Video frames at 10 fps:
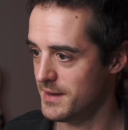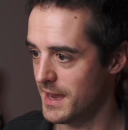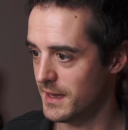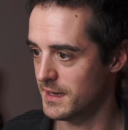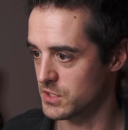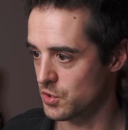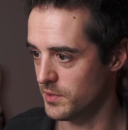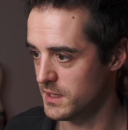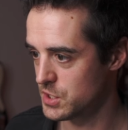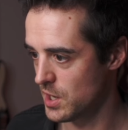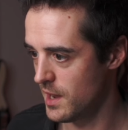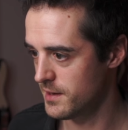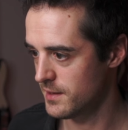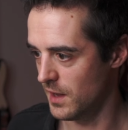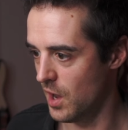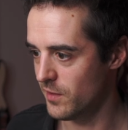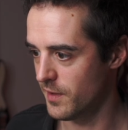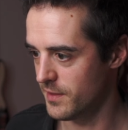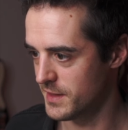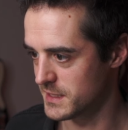taking a screenshot of
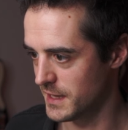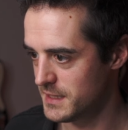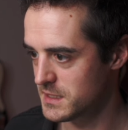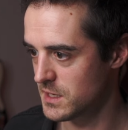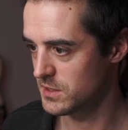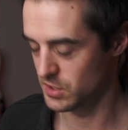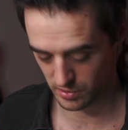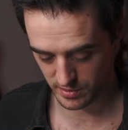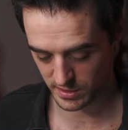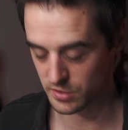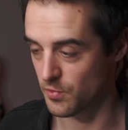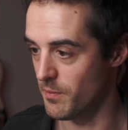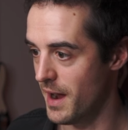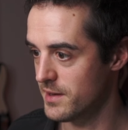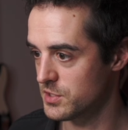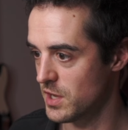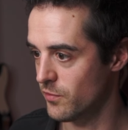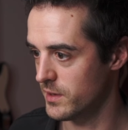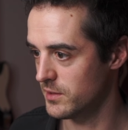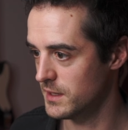this list so you can just remind yourself
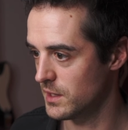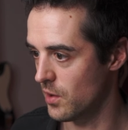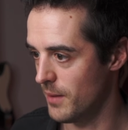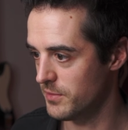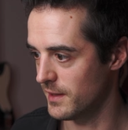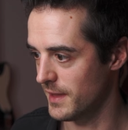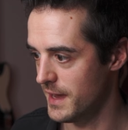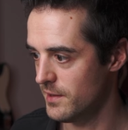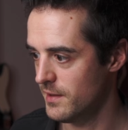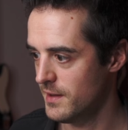what you need to go update later.